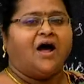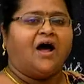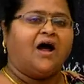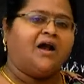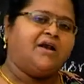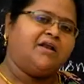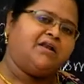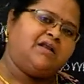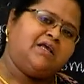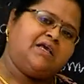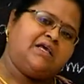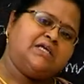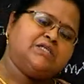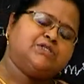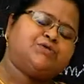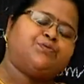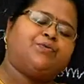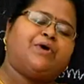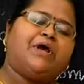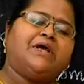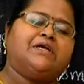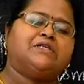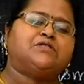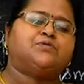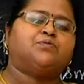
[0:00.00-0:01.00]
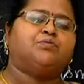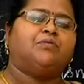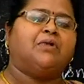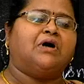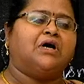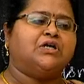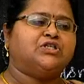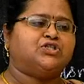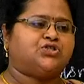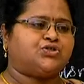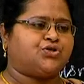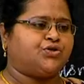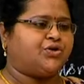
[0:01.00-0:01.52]
and these veins
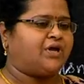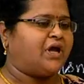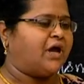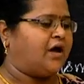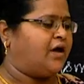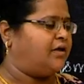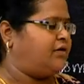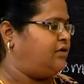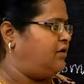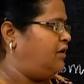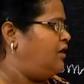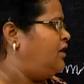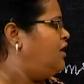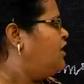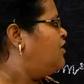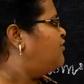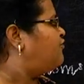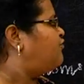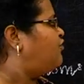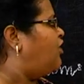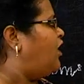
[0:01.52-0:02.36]
merge together